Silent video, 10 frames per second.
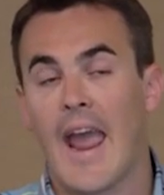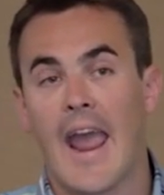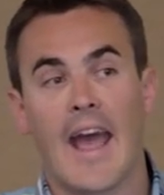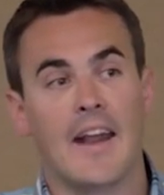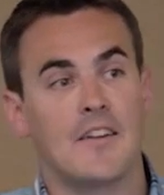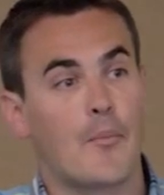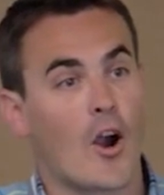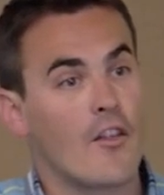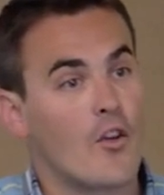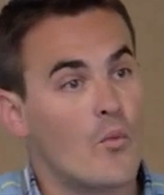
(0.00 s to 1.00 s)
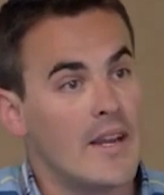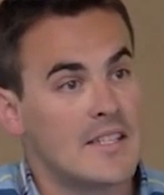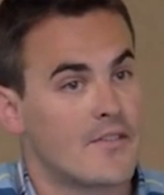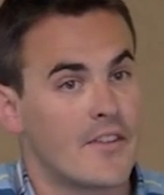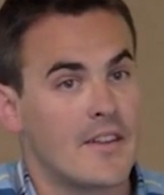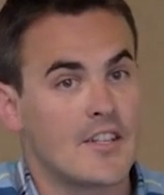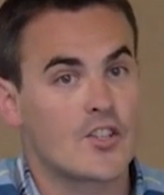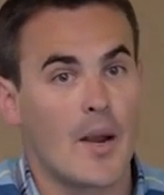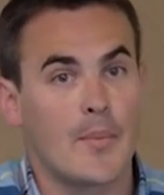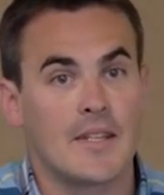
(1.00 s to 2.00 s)
And part of the reason for the
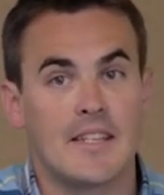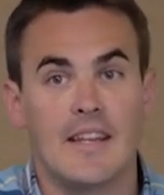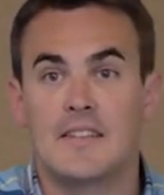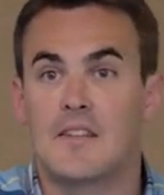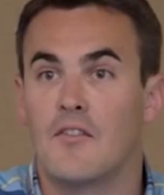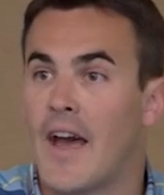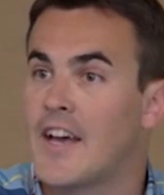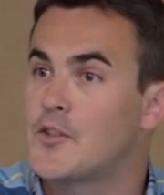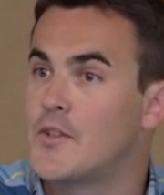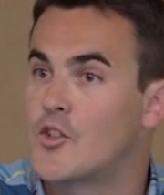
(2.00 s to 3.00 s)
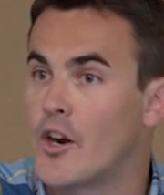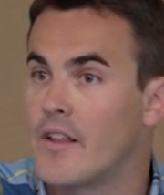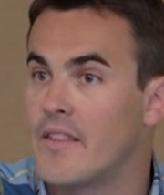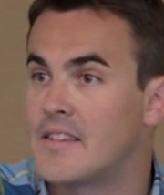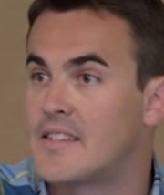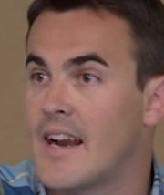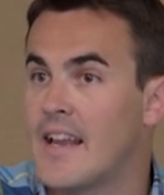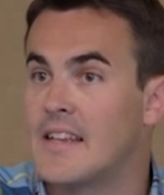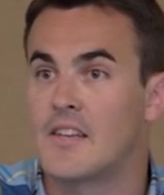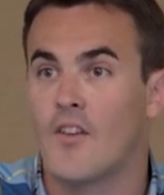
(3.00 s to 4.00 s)
discrepancy is the vast majority of these
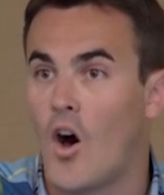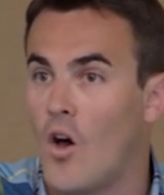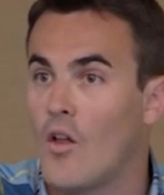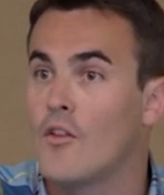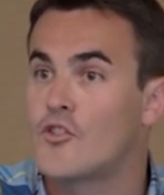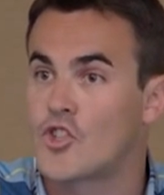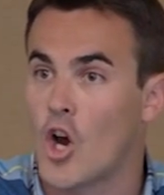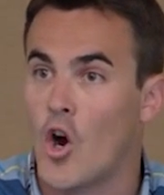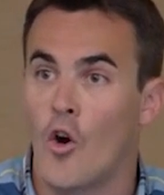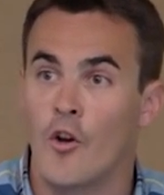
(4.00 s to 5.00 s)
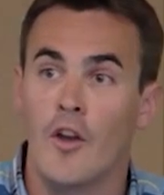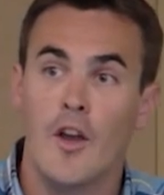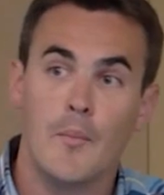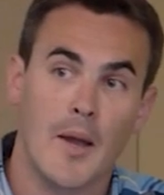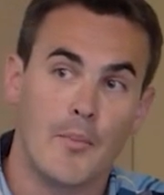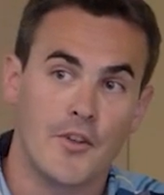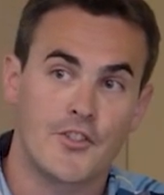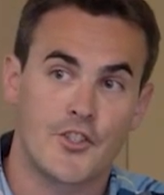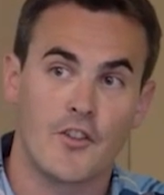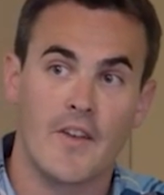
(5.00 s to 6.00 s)
studies have all shown, by both
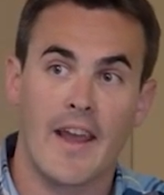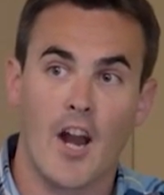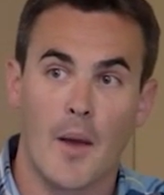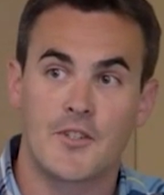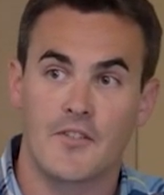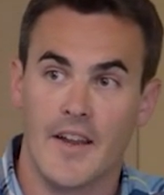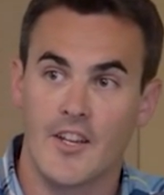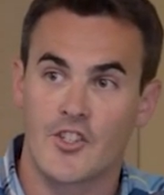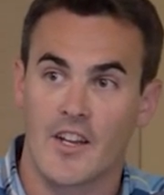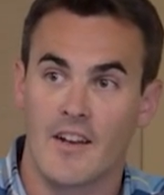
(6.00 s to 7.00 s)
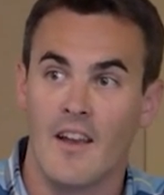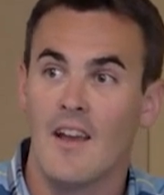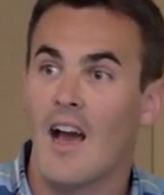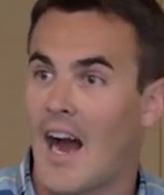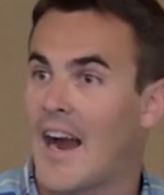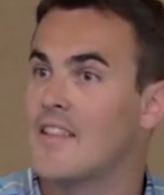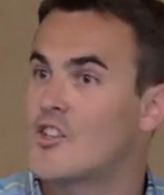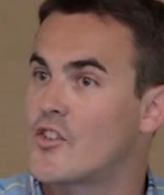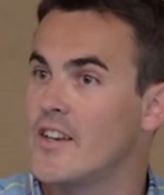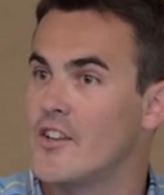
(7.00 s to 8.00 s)
survey and observation, high
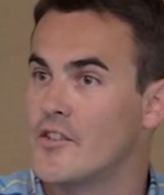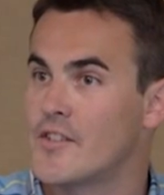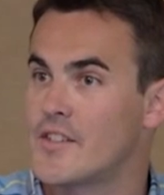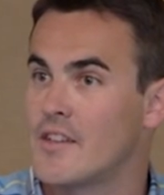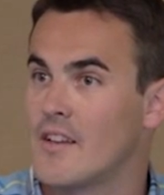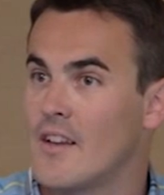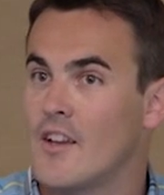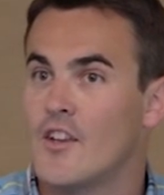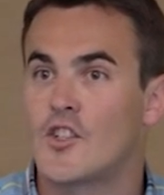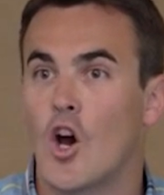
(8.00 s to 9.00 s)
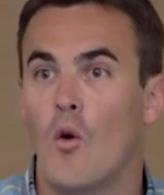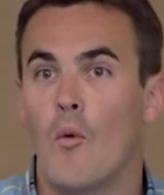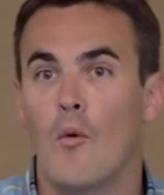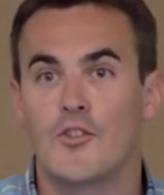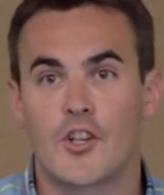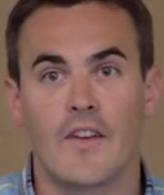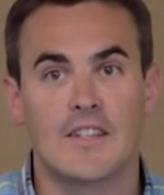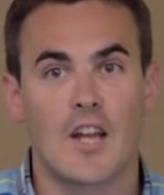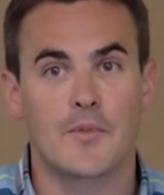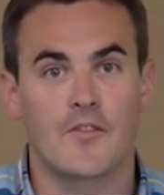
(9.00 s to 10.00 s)
latrine use. So
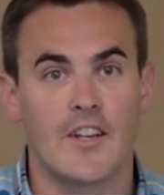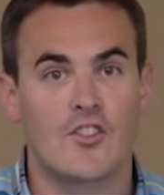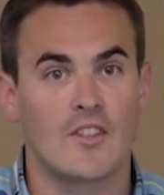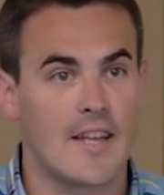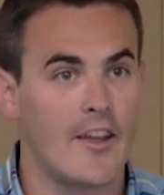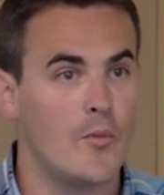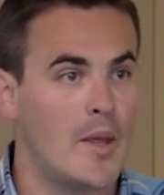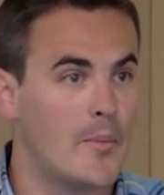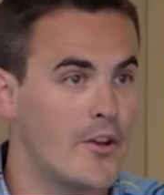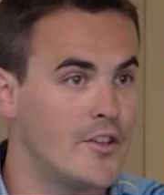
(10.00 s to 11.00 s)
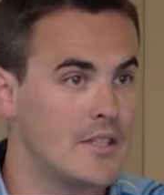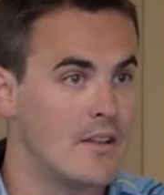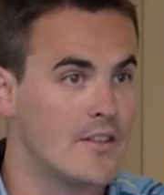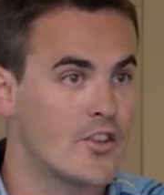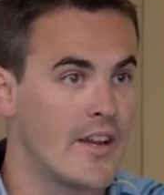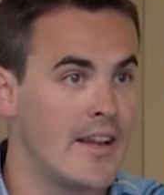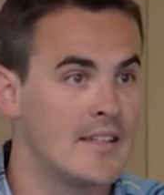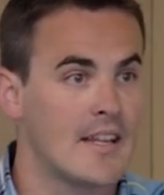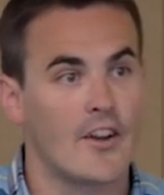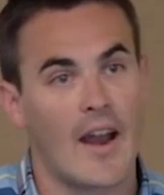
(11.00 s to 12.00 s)
surveys and observations tell you people are using the
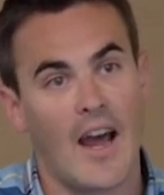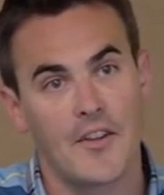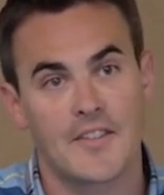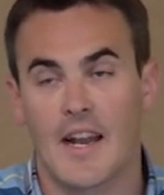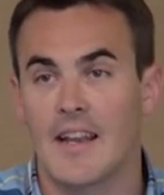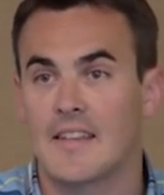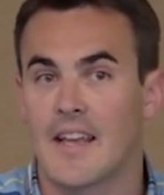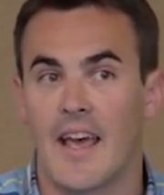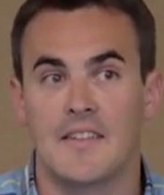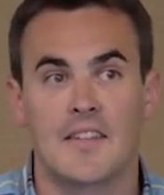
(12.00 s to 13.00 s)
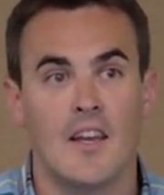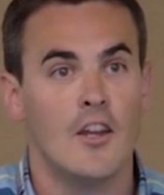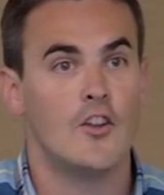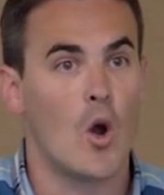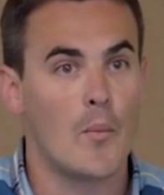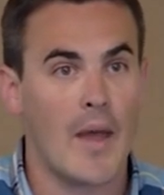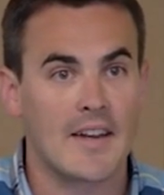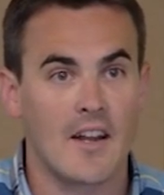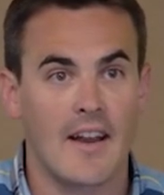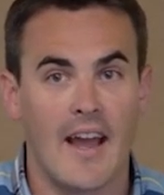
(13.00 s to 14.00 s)
latrines, and your health study says no
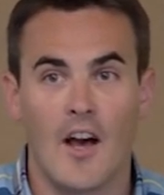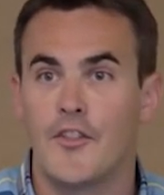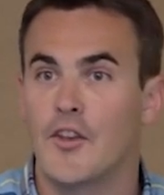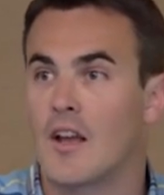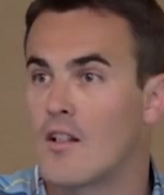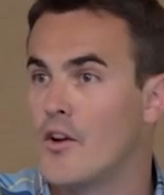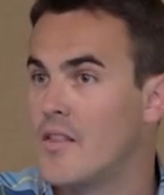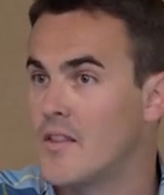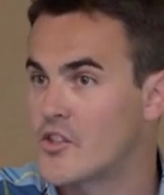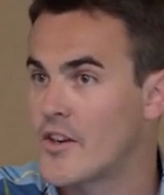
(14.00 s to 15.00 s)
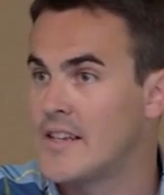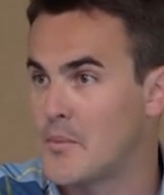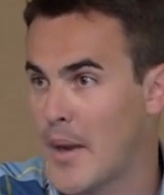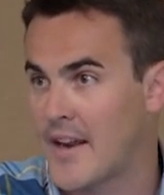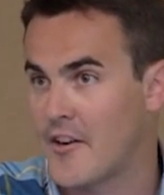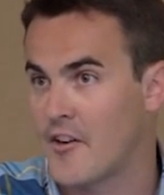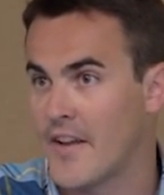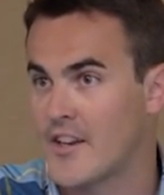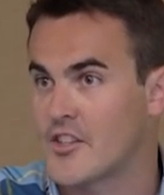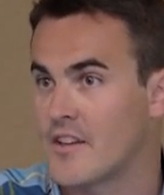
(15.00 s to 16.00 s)
impact on health. You conclude the latrine's a bad
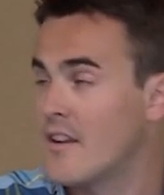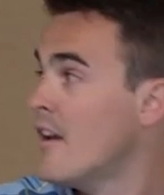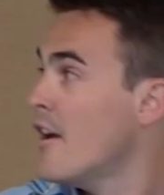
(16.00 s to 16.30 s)
intervention.